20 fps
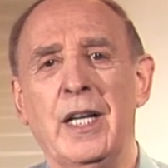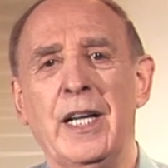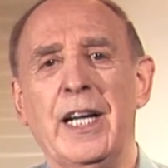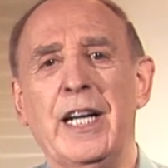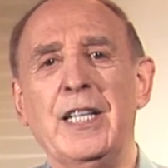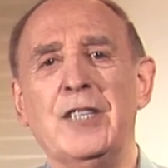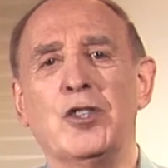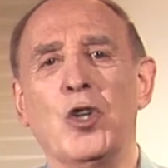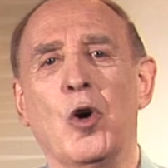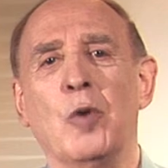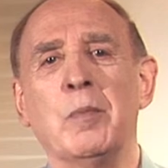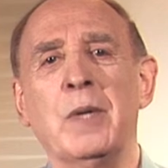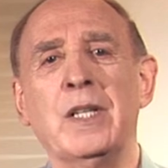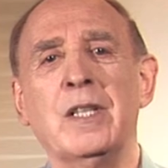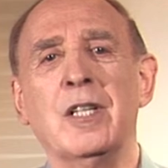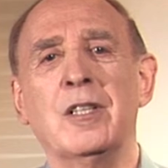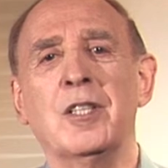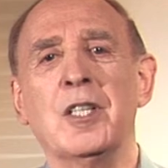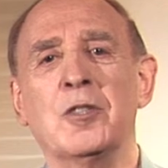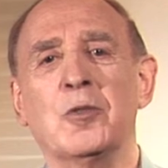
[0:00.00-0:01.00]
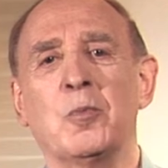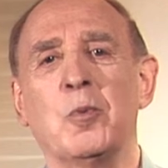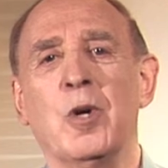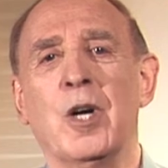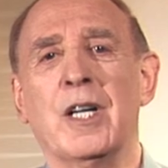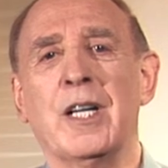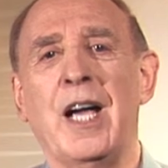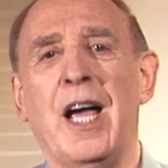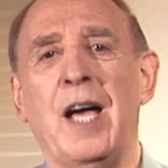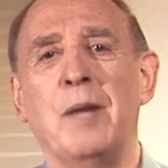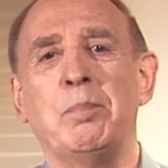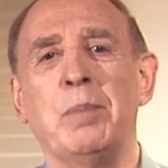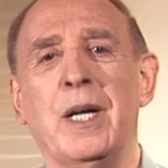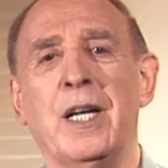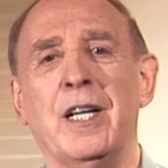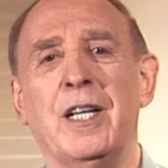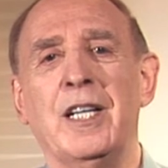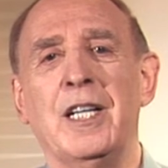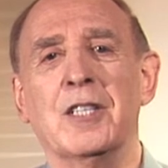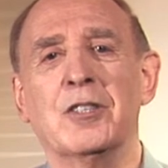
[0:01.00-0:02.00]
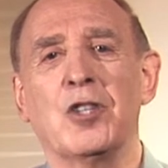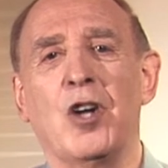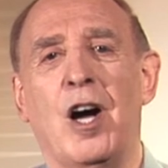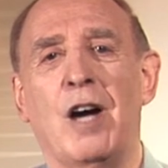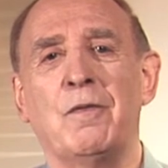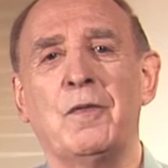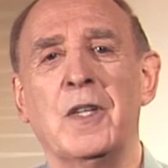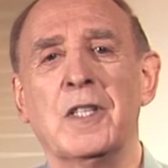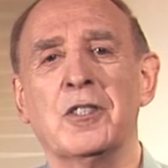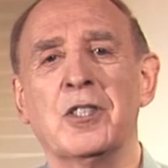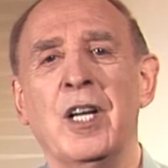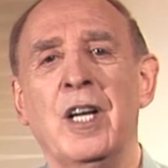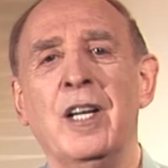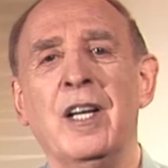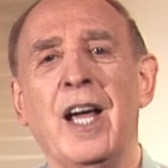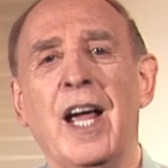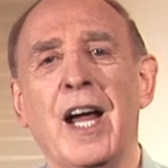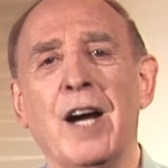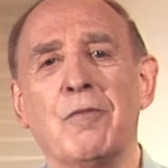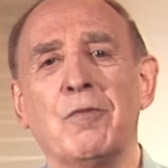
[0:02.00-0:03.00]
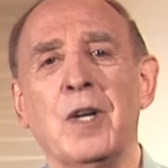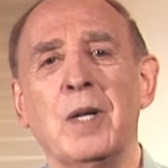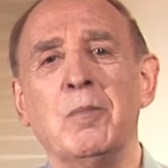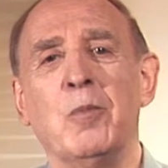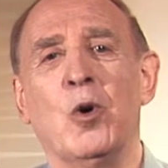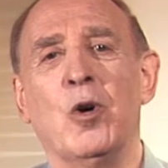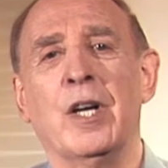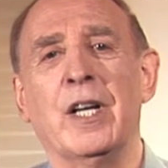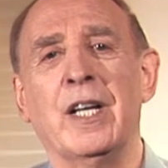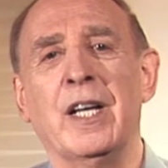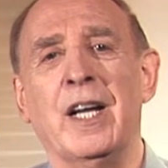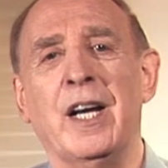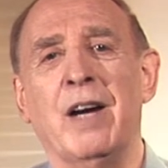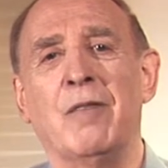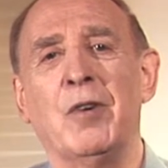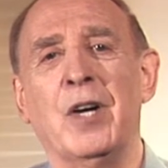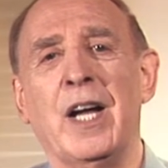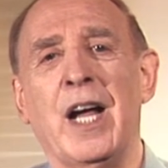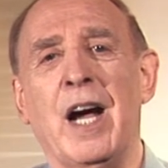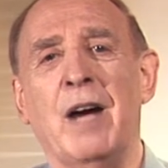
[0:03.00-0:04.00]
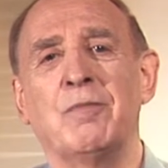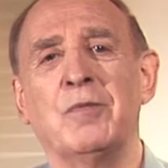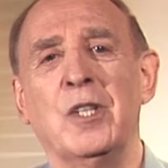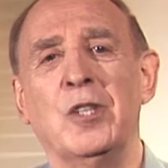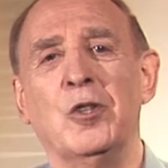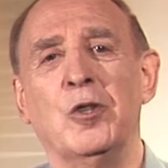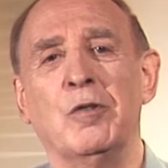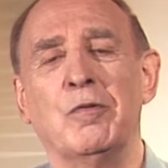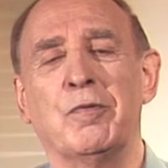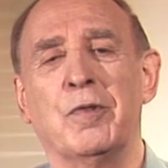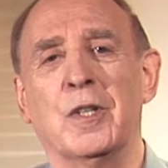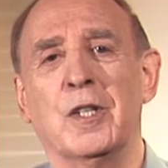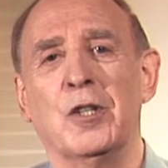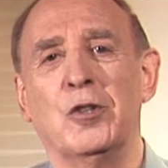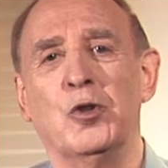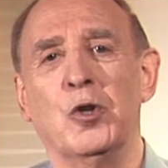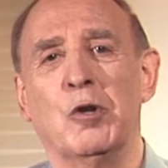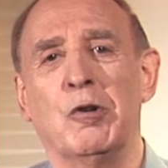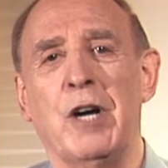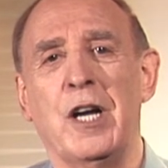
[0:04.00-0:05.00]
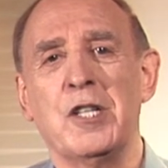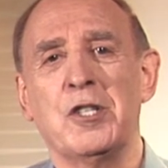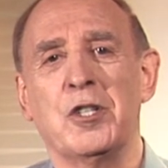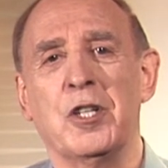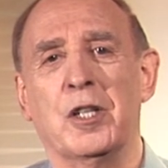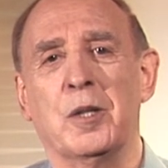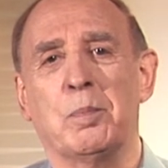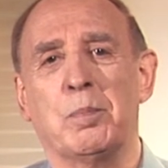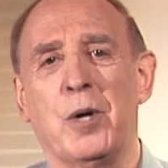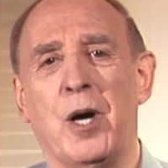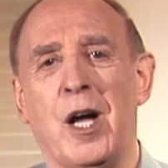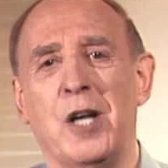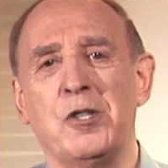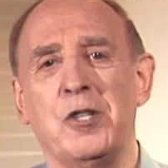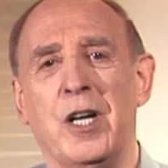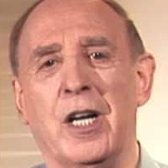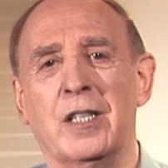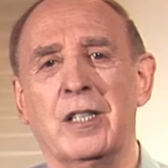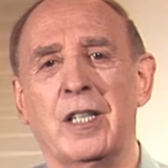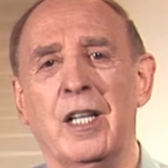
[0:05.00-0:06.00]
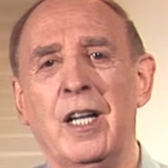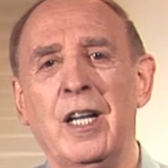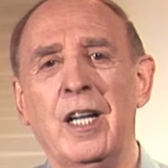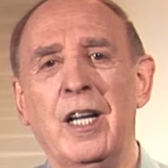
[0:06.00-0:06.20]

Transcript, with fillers: He told me that this worker had been in his office every morning and every afternoon for the duration of the project